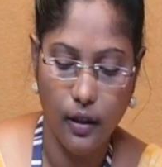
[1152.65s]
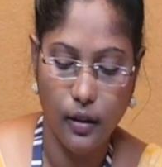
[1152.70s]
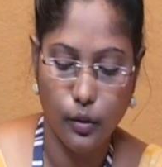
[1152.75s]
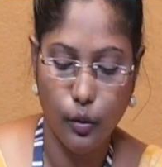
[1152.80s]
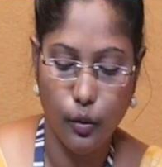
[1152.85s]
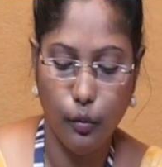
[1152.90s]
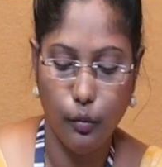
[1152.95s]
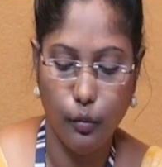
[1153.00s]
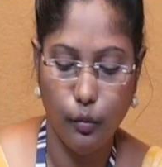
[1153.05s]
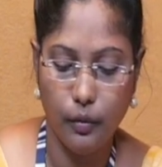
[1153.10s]

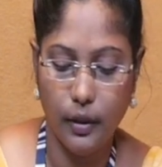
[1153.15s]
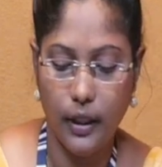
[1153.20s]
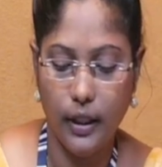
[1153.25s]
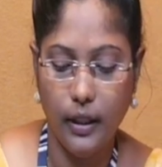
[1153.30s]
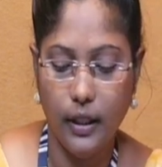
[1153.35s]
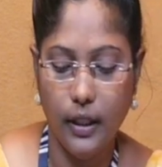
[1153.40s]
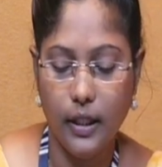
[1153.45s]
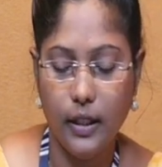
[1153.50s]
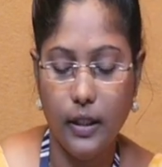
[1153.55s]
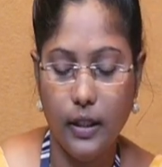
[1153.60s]
So
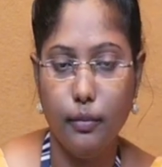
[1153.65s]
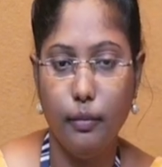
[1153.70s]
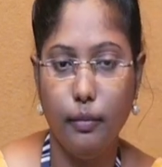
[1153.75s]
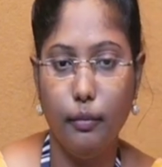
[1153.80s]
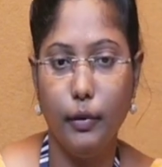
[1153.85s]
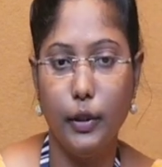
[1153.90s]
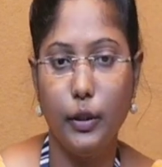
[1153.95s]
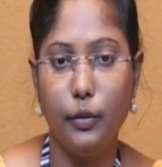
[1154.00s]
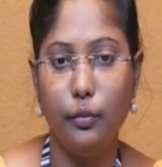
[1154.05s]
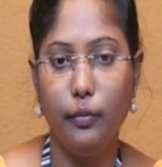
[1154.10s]
in this
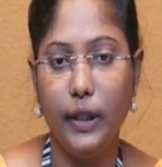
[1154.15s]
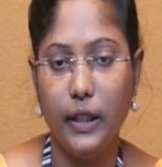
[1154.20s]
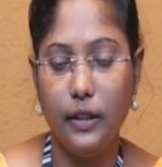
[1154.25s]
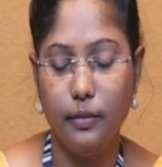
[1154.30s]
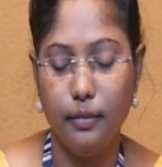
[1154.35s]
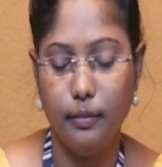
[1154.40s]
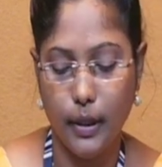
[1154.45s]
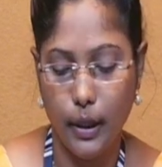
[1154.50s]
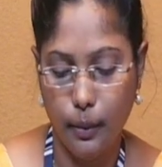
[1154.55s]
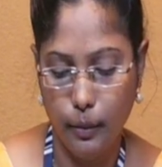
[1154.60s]
which one is
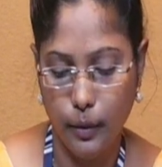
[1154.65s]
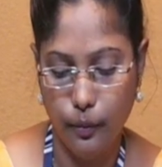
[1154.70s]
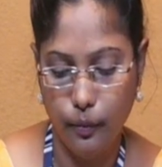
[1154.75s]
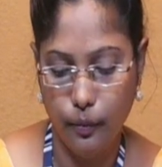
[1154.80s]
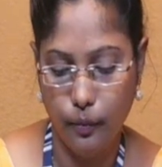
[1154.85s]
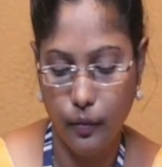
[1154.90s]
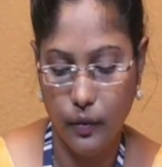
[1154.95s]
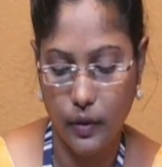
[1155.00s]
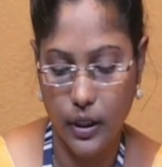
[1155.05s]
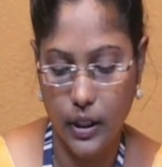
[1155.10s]

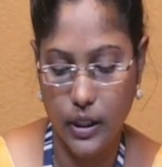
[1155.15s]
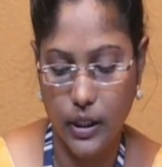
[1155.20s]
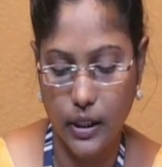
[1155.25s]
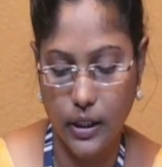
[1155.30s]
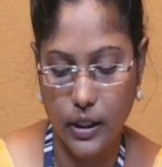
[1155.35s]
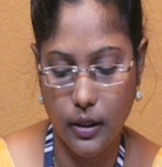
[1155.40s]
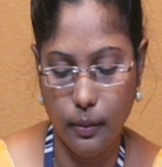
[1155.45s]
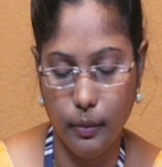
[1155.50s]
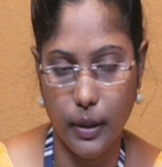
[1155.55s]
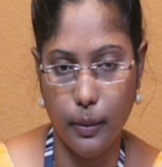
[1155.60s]
minimum? This is
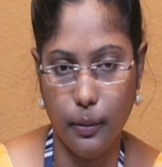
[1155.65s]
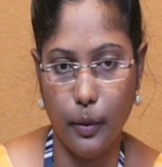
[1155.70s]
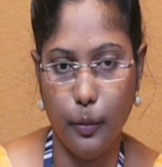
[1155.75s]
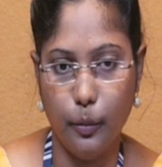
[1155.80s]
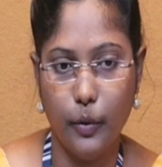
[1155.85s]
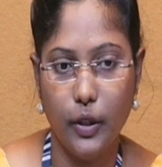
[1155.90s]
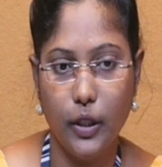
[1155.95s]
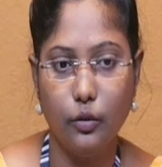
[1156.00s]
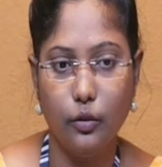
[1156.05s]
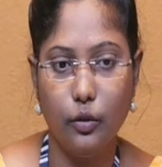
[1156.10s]
the minimum.
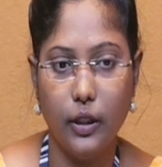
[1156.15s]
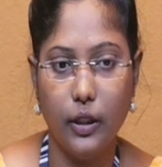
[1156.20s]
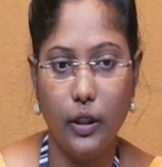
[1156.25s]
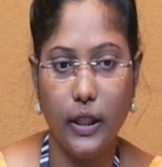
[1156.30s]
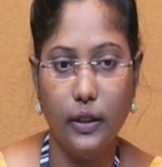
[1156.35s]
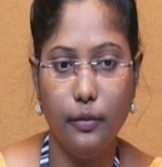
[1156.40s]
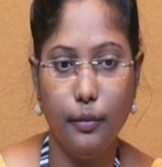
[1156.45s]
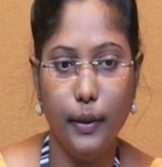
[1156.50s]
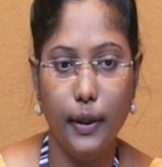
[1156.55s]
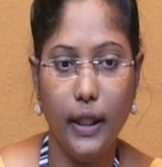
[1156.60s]
So
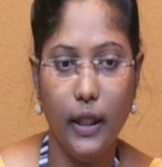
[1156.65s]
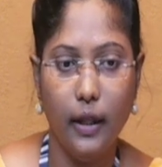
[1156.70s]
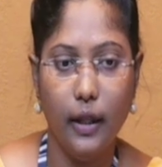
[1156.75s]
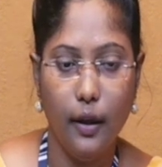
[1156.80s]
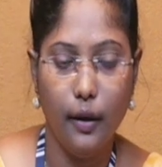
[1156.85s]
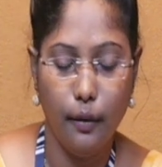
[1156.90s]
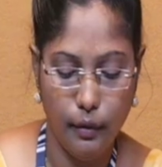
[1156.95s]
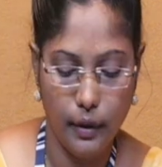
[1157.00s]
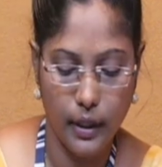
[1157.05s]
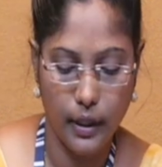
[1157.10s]
that's why
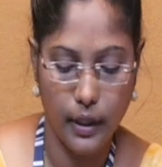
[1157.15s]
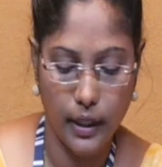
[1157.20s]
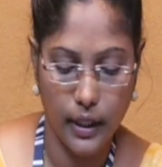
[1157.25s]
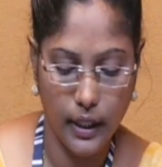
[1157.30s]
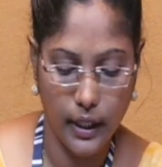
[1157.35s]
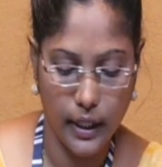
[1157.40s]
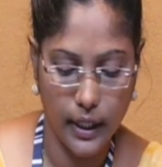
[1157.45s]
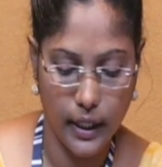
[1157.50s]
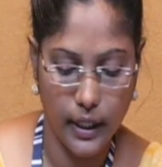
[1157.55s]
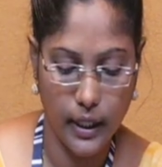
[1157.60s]
we are
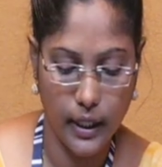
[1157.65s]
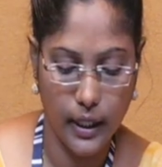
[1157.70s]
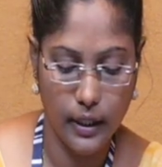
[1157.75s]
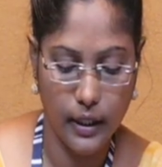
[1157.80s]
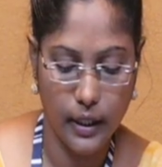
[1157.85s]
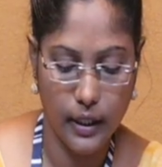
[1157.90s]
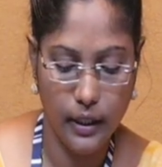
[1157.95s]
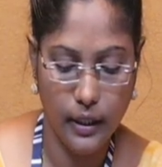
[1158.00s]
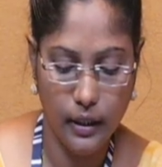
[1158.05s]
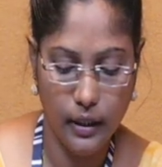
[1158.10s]
taking
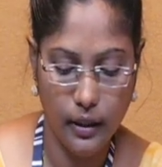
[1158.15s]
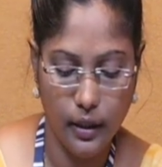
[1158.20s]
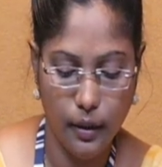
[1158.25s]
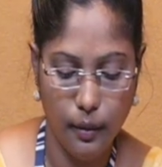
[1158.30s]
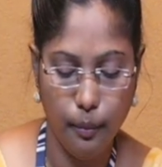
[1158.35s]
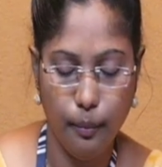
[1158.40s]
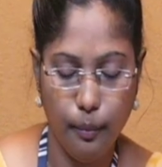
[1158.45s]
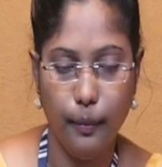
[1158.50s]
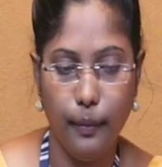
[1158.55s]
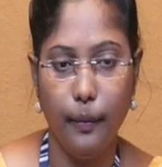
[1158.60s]
the
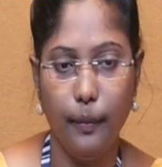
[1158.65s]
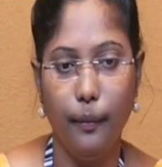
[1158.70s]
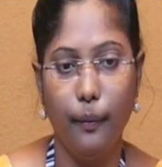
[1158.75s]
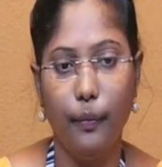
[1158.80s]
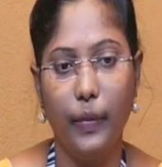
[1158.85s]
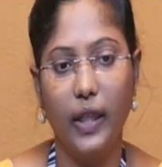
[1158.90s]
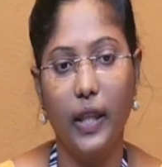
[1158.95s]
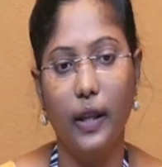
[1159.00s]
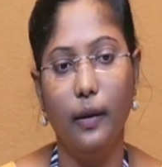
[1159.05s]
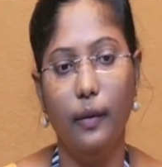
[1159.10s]

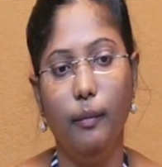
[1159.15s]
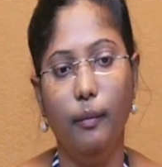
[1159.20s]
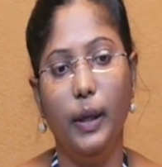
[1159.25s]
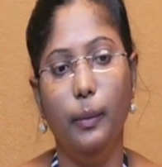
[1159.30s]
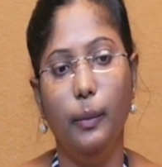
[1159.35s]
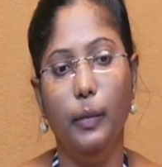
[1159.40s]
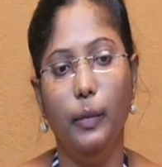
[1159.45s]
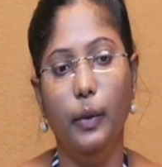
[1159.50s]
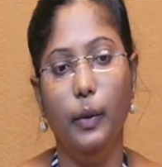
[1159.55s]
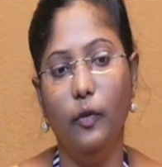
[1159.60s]

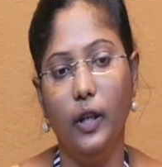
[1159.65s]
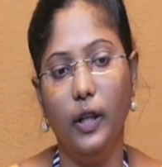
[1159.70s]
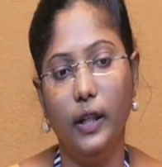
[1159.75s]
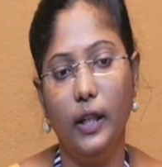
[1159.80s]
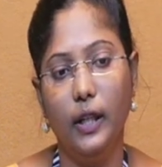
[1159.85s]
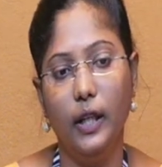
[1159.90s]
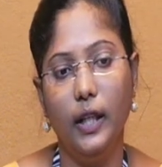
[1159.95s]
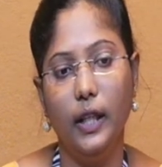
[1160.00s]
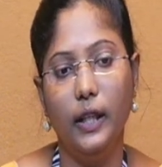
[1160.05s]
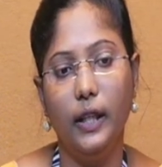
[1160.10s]
minimum one.
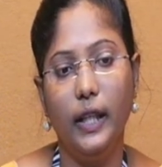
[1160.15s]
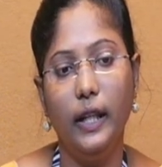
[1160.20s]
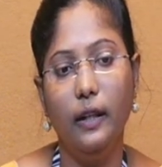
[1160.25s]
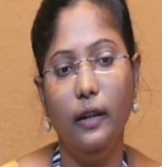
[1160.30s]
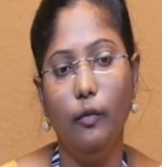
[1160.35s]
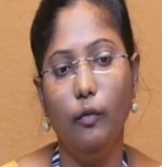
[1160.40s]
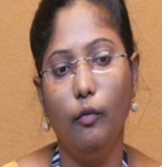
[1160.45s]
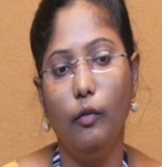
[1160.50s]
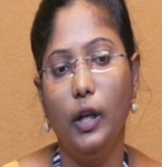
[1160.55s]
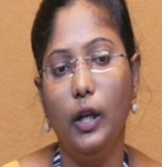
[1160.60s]
Then
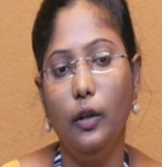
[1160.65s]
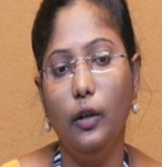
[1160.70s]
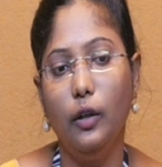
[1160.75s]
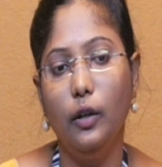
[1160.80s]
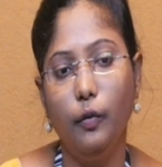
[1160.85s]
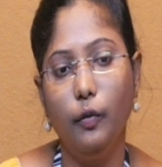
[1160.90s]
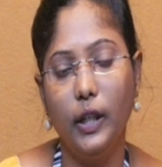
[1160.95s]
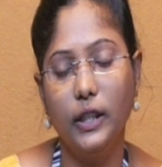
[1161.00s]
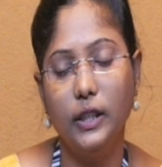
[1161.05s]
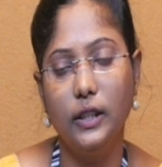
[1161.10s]
1 to
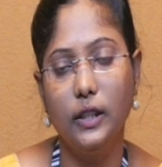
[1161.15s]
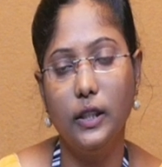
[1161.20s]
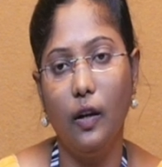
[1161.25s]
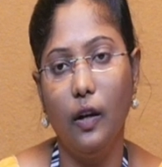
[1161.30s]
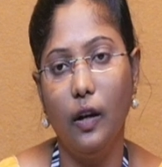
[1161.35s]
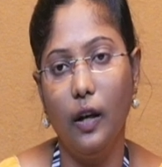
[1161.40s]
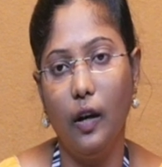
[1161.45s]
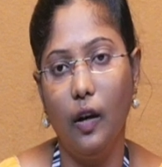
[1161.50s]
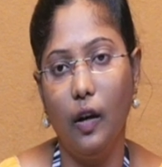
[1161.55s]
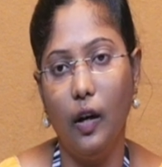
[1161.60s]
4 is
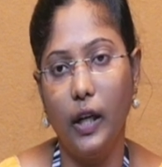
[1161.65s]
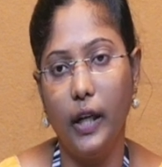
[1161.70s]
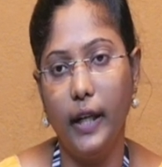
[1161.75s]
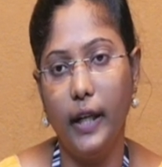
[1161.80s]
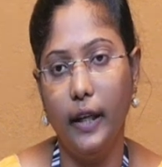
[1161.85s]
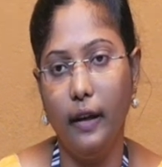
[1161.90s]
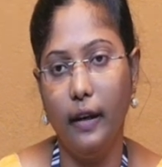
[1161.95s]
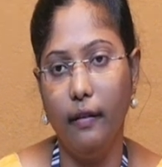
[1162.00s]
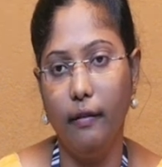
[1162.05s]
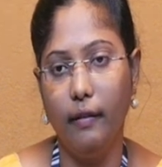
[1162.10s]

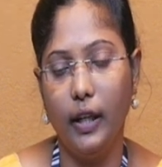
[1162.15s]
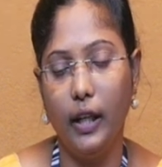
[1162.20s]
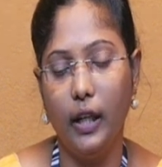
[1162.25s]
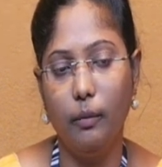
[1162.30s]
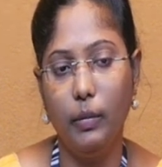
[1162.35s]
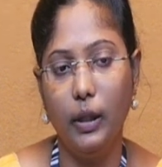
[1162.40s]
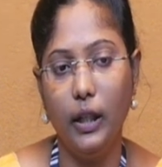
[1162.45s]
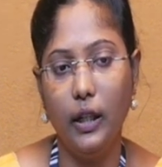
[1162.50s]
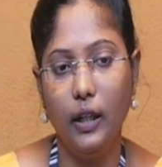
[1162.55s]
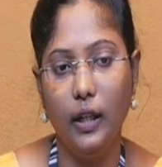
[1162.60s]
already
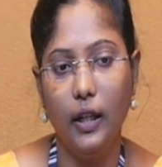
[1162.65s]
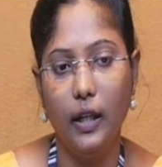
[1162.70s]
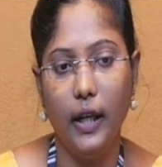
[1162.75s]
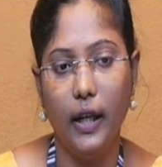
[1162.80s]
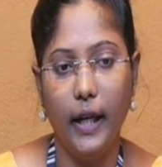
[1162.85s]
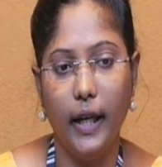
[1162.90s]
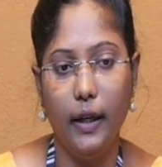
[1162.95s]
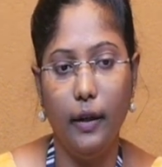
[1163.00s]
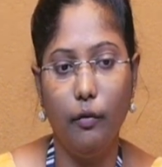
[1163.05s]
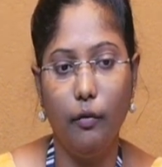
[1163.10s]
available,
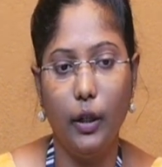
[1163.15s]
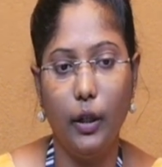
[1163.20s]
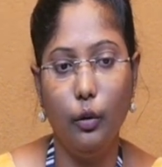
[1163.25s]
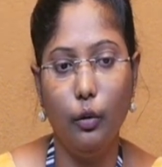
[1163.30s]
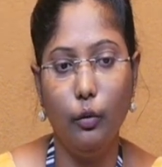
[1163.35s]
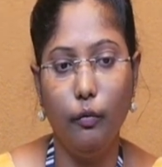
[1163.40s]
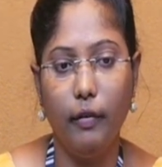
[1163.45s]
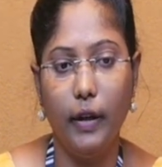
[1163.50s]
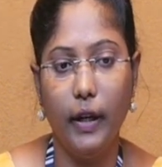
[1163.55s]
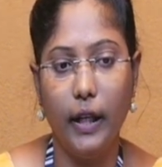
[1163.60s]
and 1
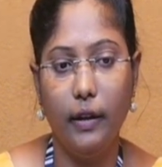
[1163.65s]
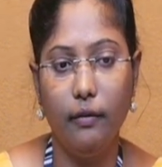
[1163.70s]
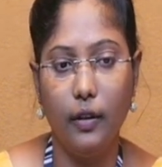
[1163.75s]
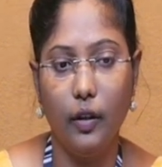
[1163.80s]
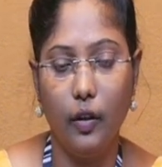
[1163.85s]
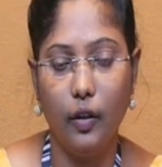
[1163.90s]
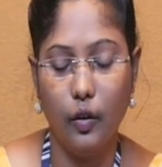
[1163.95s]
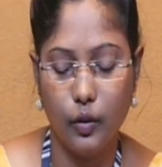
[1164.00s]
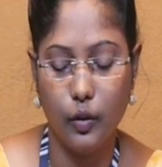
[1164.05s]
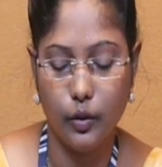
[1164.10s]
to 5
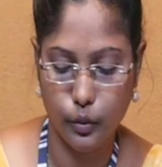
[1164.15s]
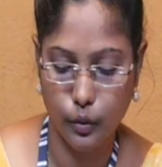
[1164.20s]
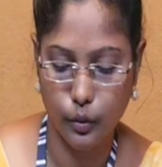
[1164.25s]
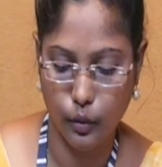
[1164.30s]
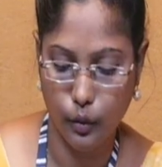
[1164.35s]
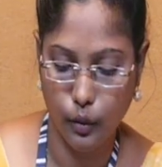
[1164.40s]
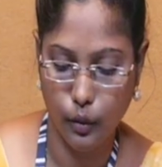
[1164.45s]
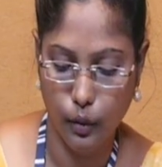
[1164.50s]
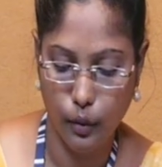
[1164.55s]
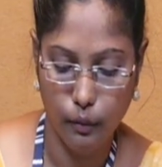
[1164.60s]

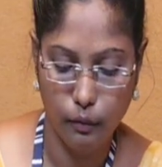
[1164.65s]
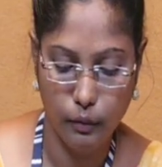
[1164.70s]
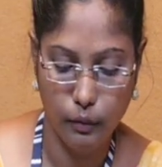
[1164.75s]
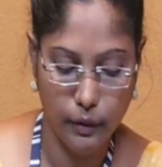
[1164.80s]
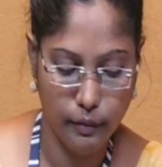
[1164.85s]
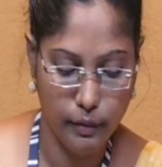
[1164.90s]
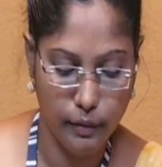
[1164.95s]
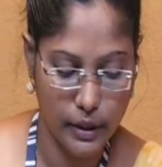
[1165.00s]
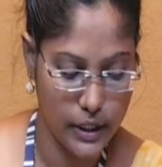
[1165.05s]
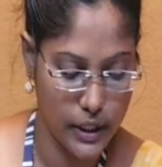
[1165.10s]
also we
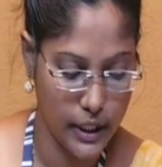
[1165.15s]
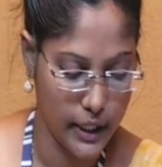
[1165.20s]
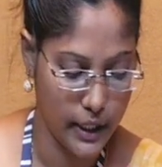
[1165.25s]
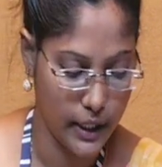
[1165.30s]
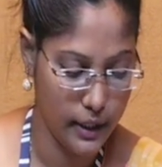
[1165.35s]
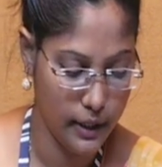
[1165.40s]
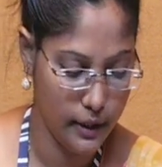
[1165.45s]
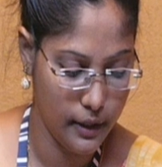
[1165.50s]
will check.